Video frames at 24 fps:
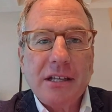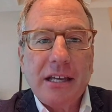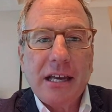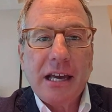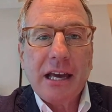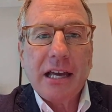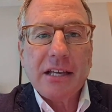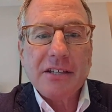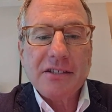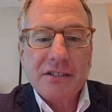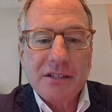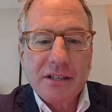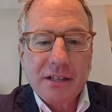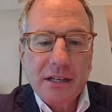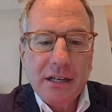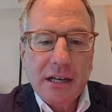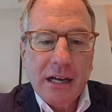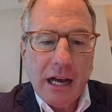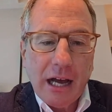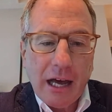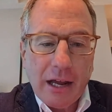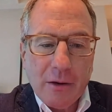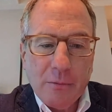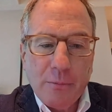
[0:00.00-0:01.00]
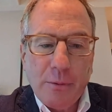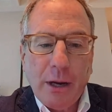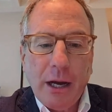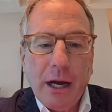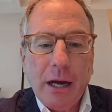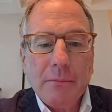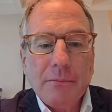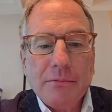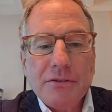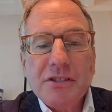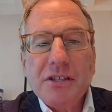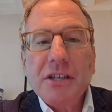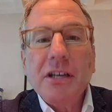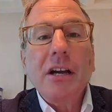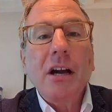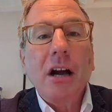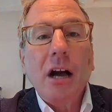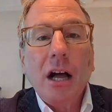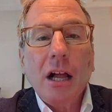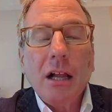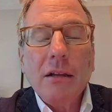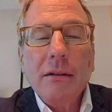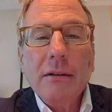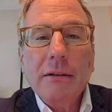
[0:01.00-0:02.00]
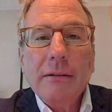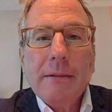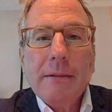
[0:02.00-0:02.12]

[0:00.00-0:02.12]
guest, Anupam Singhal.